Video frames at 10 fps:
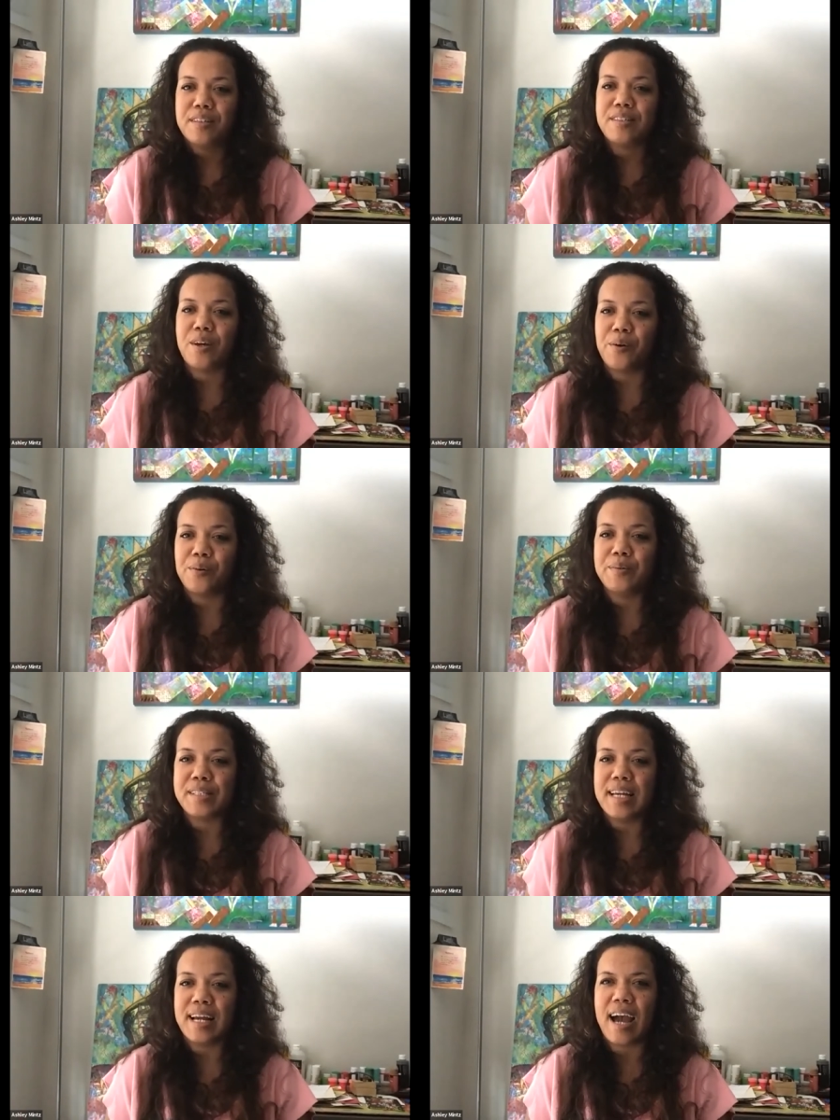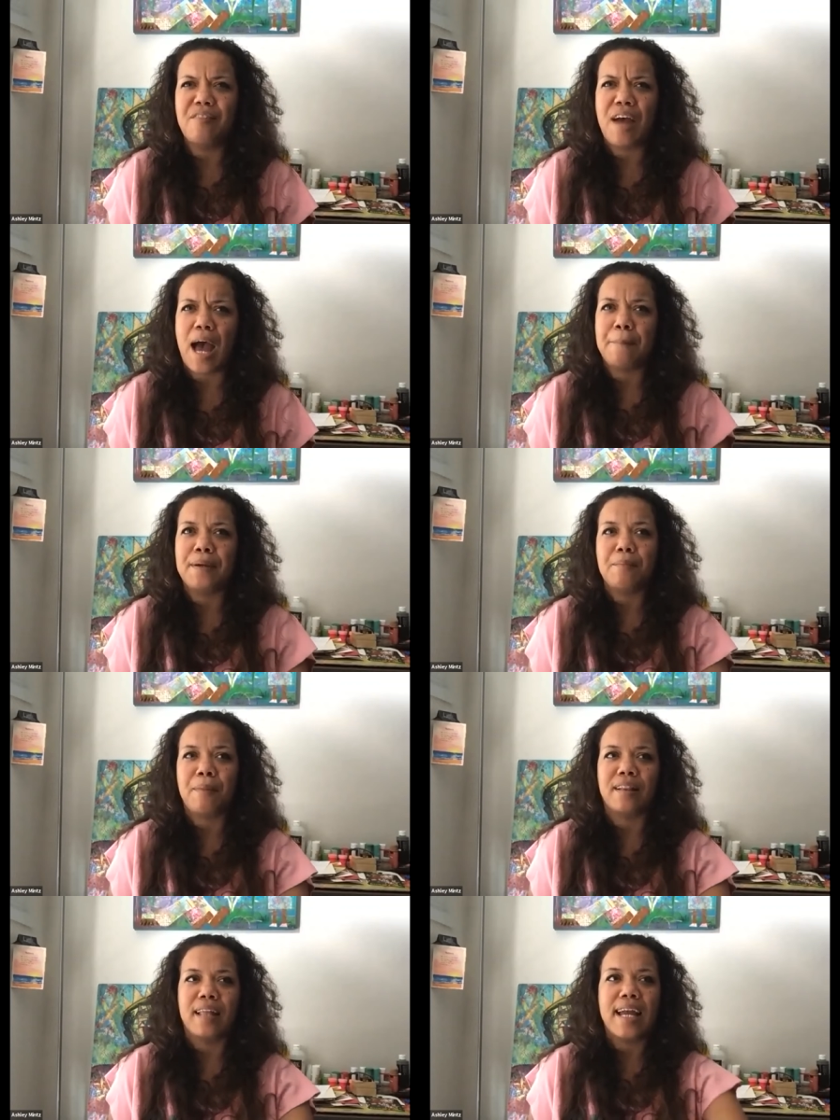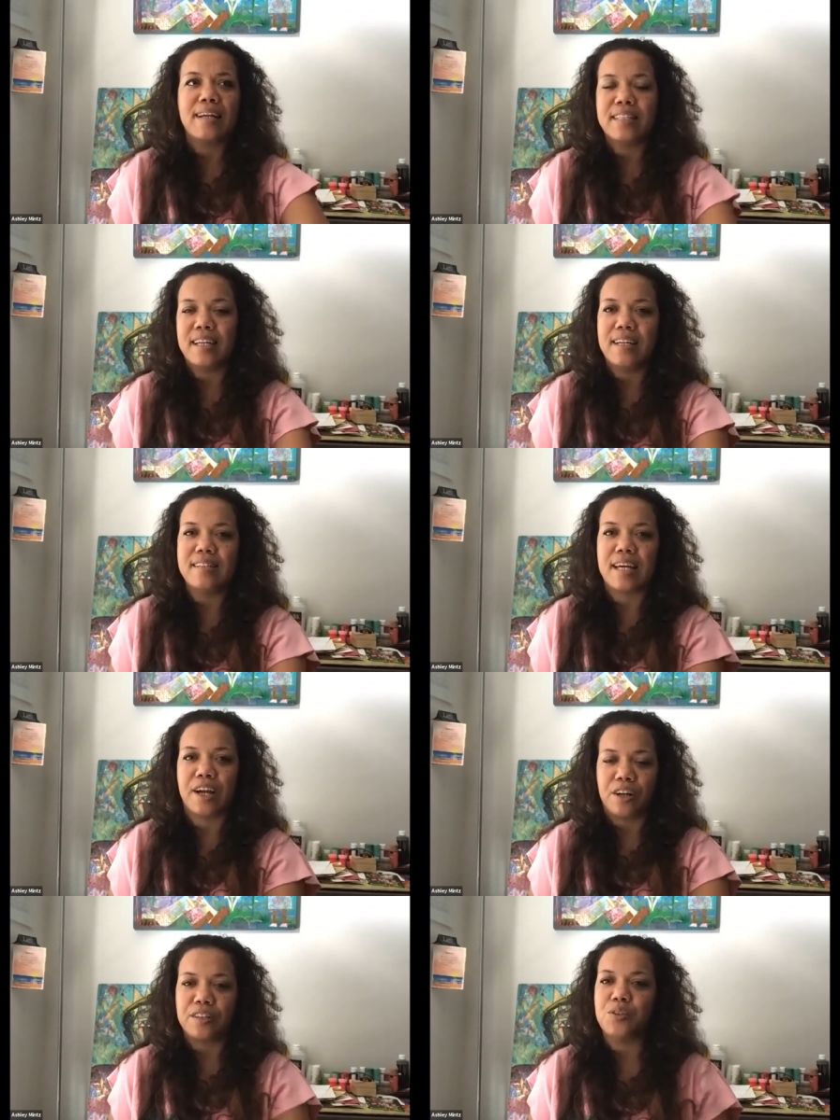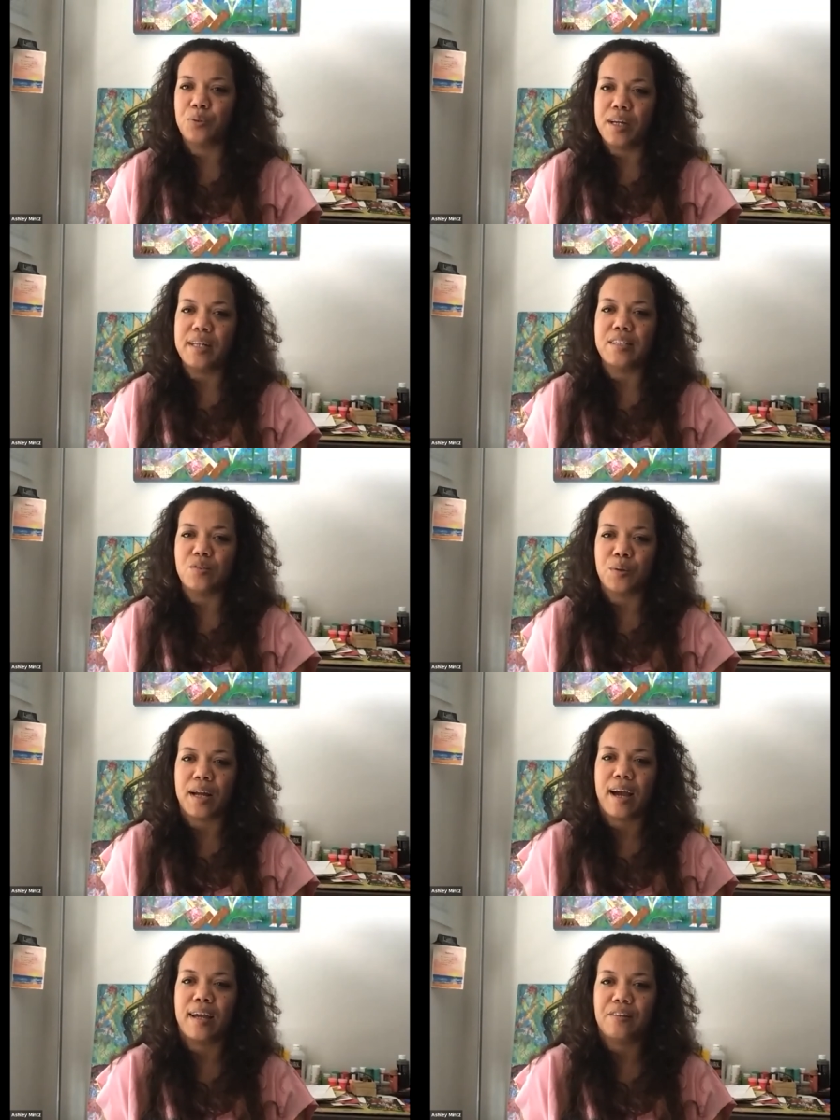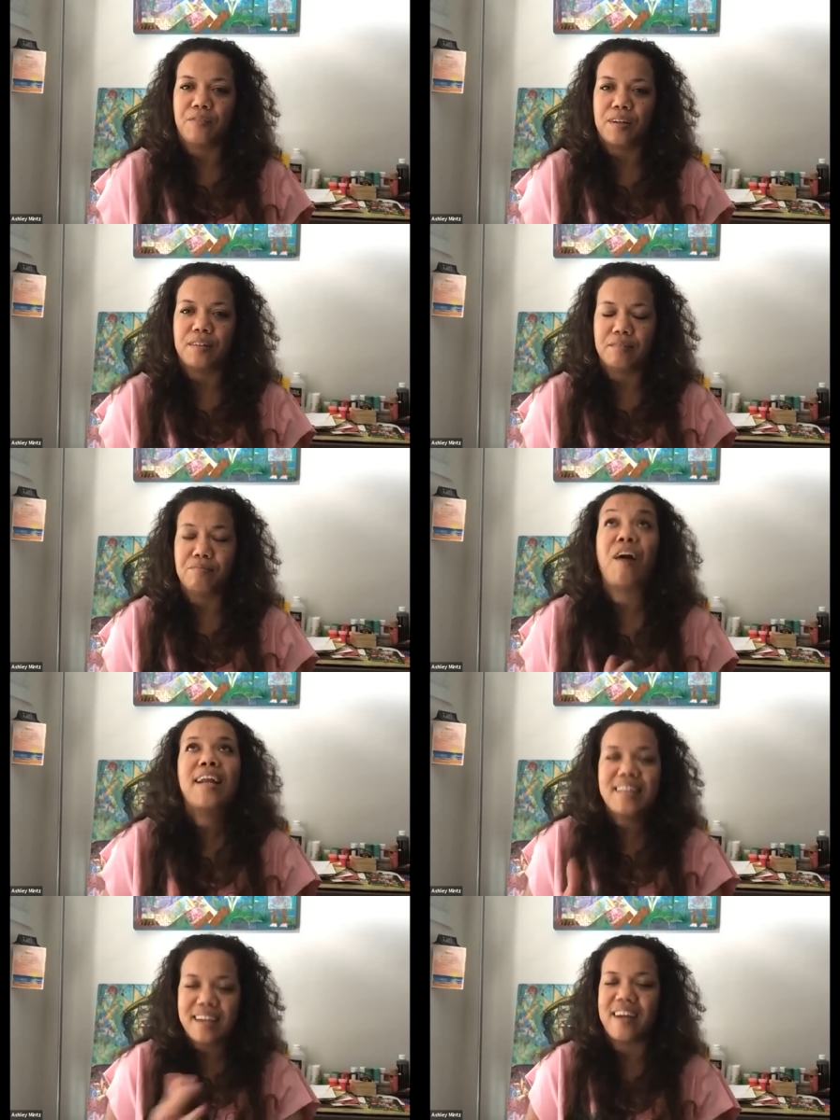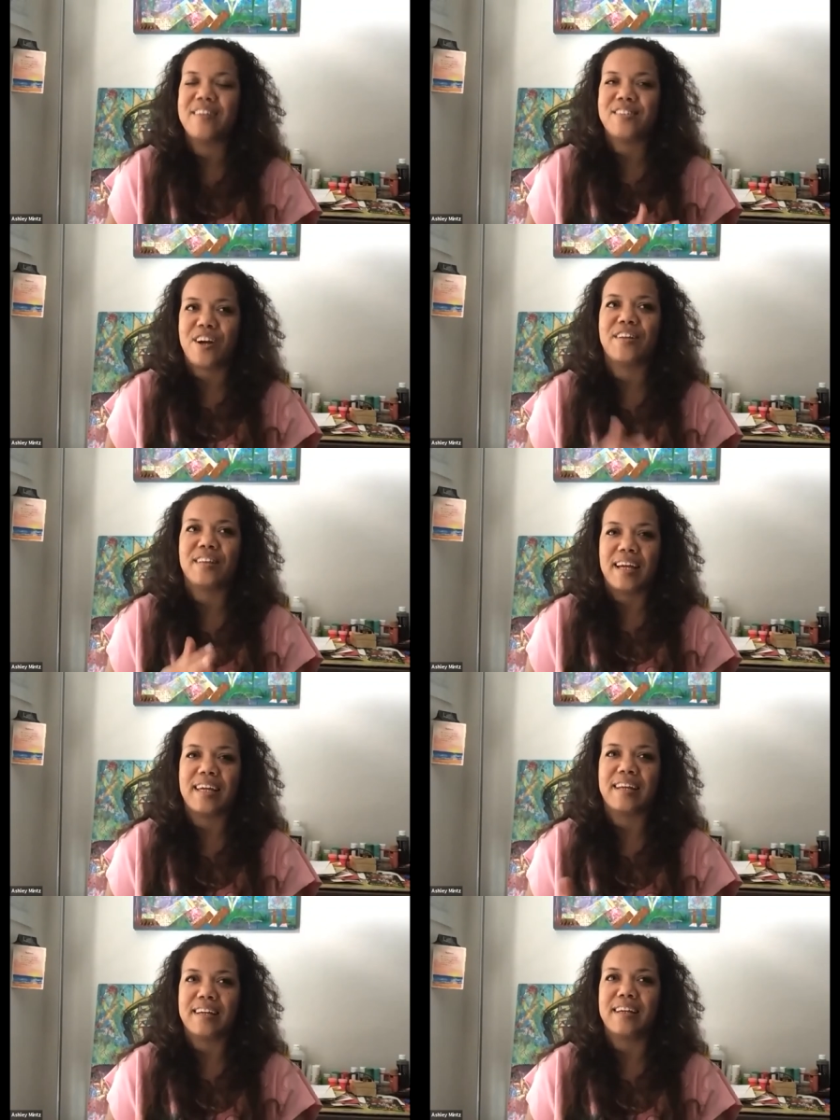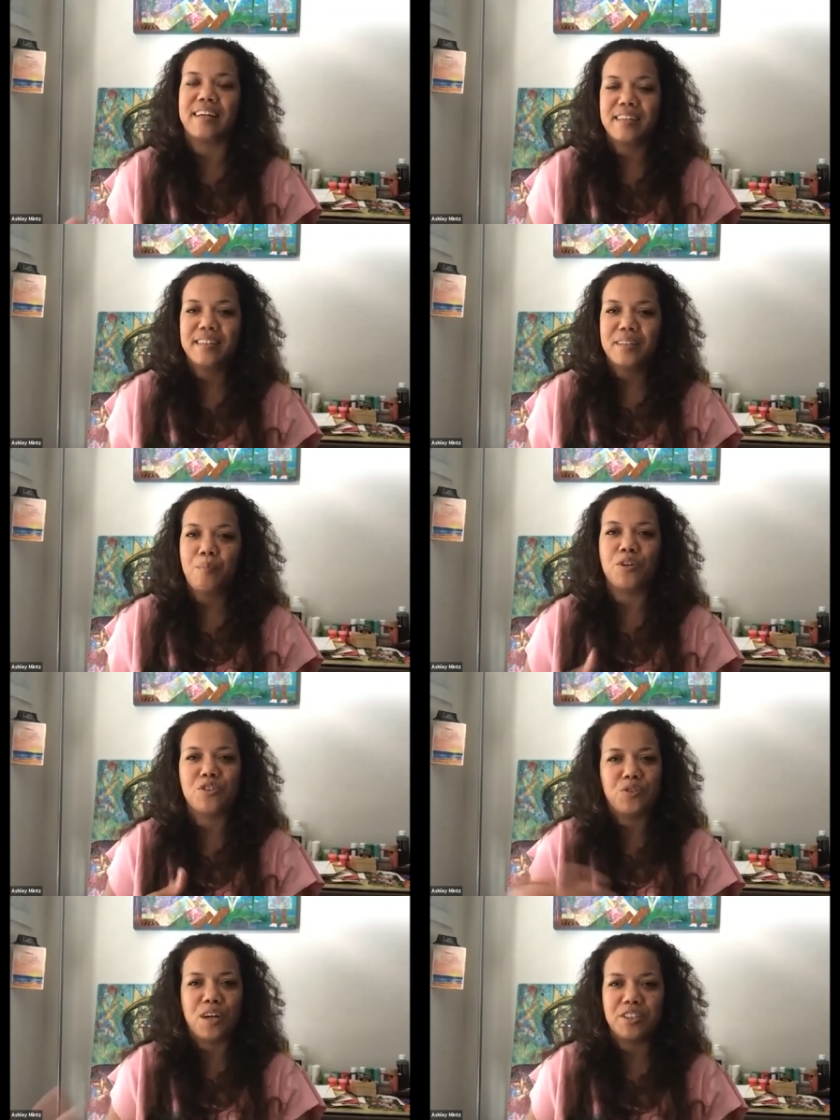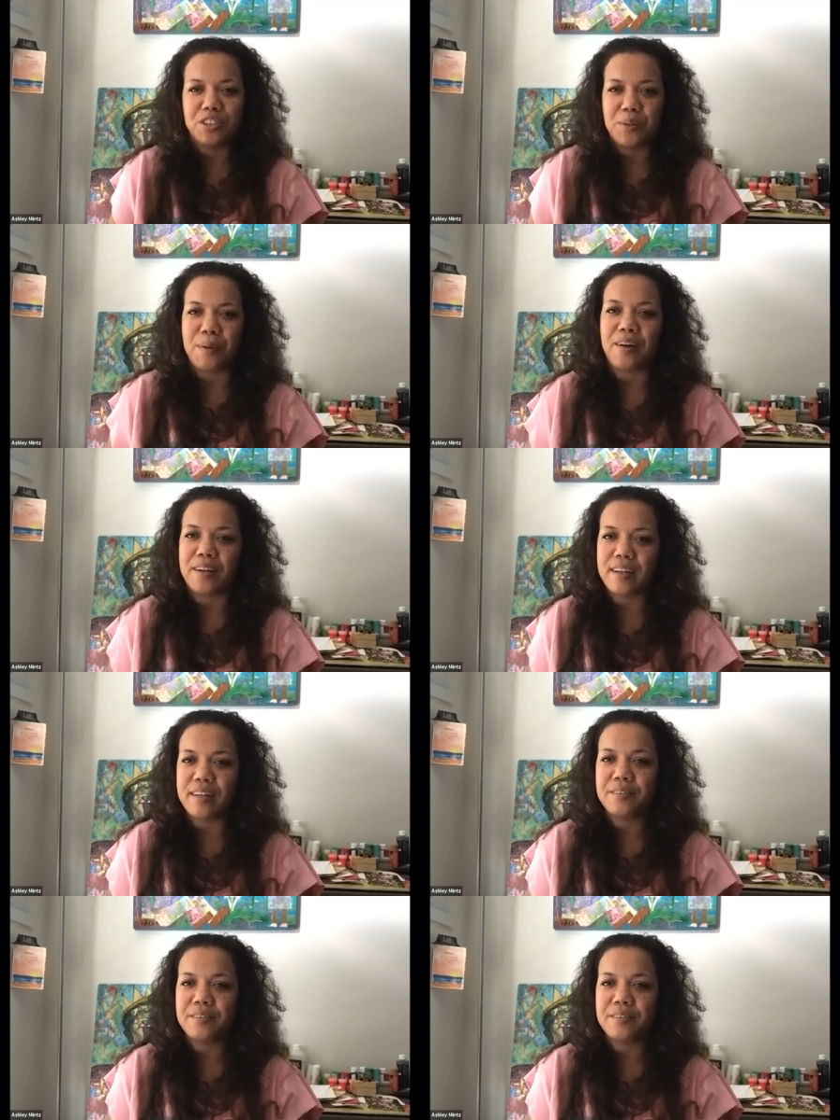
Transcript: So it kind of happened in my late teens, like early 20s, when I finally kind of started like getting more structured about it.